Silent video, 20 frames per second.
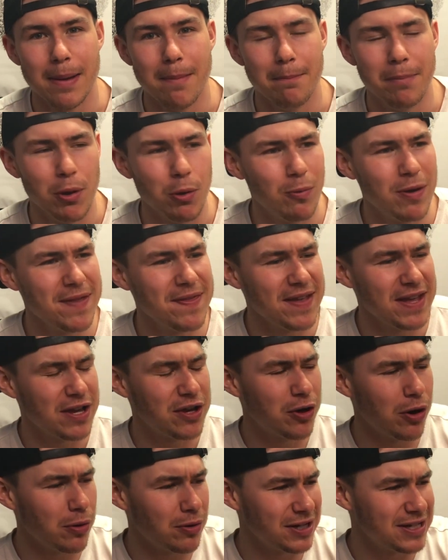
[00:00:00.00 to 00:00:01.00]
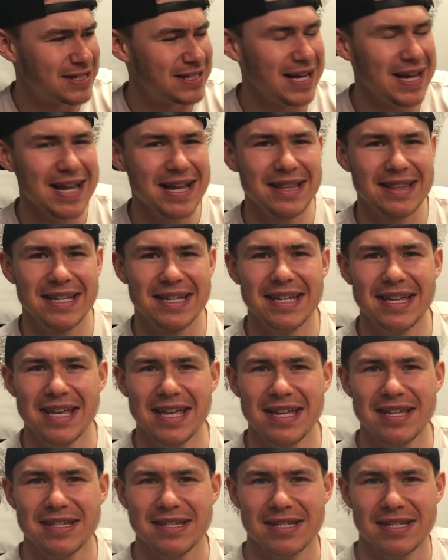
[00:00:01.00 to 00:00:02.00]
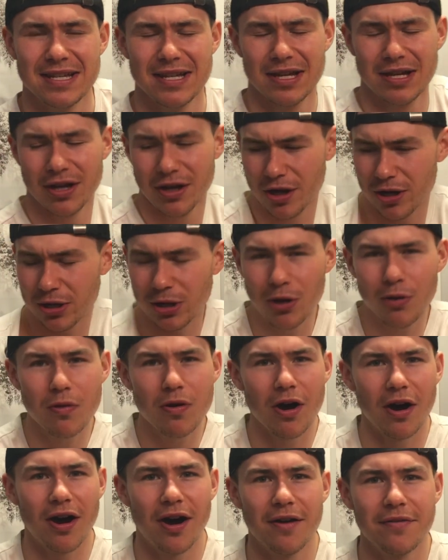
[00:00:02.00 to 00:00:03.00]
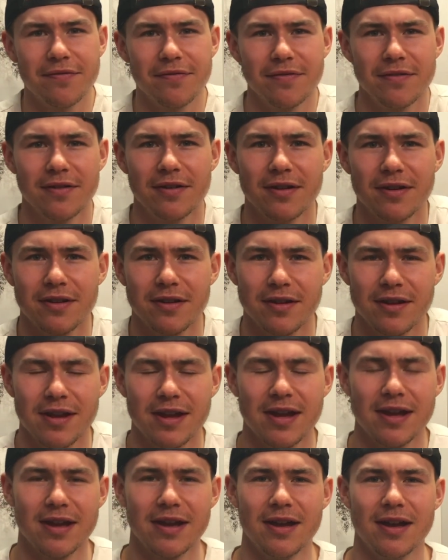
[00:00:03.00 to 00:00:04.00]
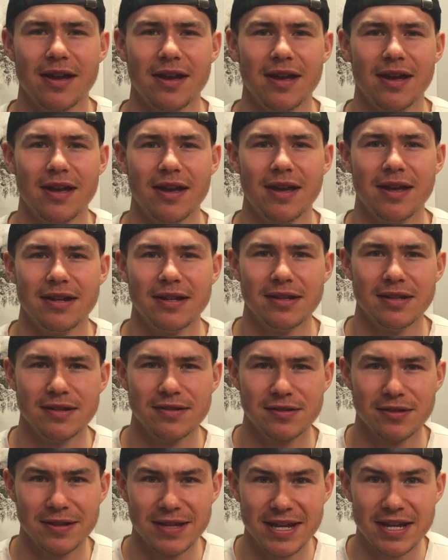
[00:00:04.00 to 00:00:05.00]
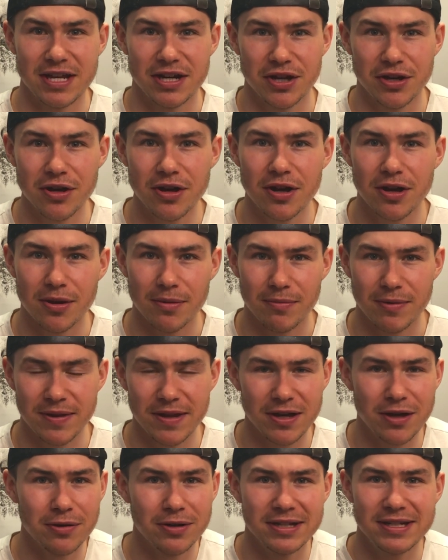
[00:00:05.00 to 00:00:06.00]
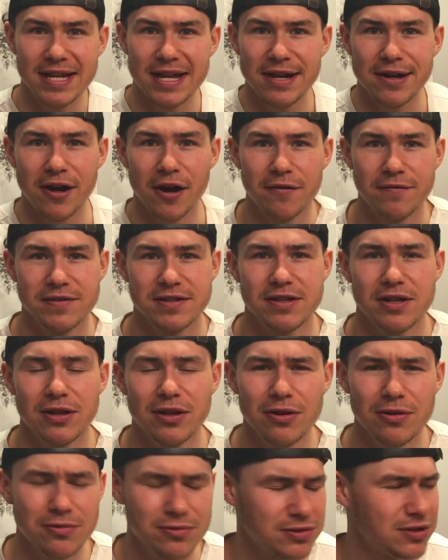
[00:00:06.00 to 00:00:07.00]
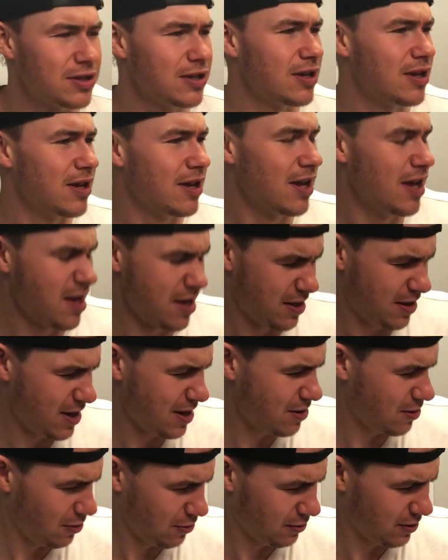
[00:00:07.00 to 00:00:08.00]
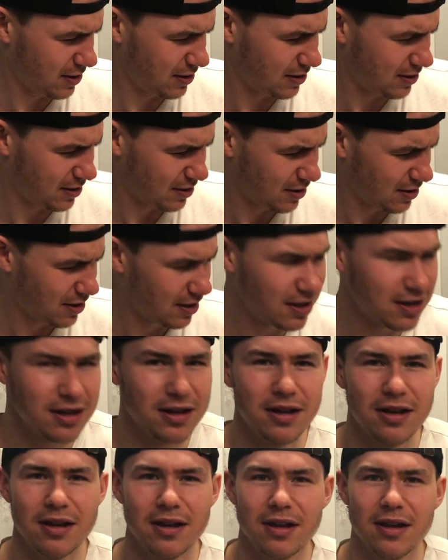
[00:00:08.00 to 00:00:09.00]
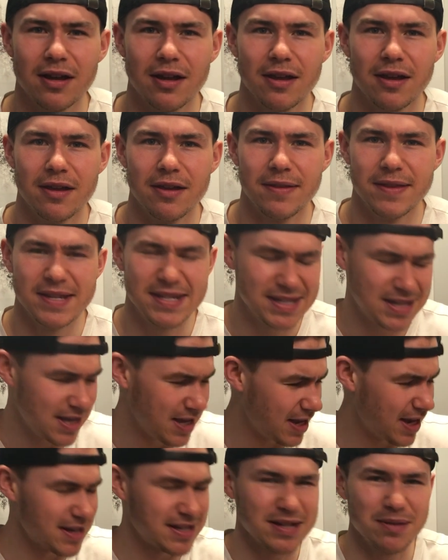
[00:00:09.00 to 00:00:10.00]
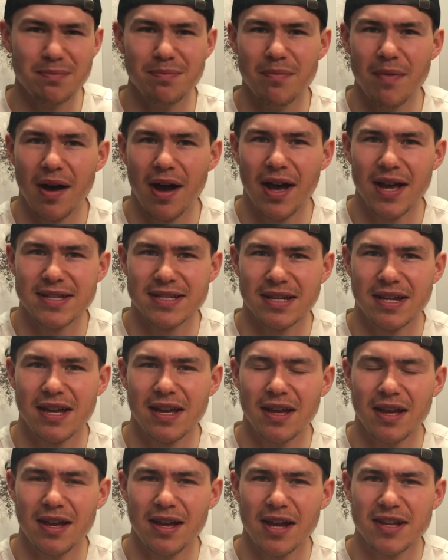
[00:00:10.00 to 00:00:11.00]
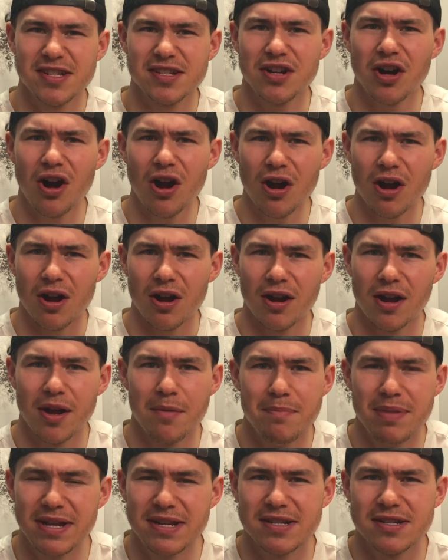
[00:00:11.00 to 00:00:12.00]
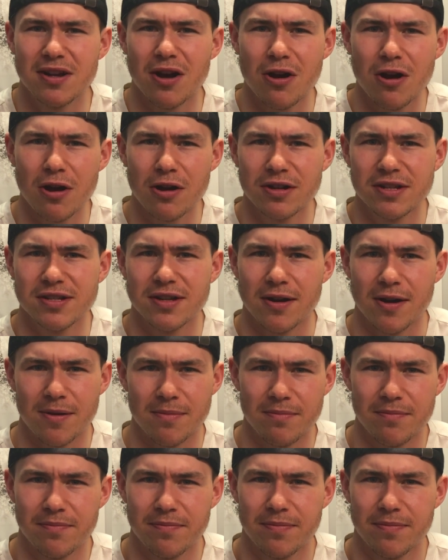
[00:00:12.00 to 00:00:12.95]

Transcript: But when they go to take the king's cloak off, so they can cook him, when they go to take off his clothes, they notice this king has a scar, a big scar on his arm.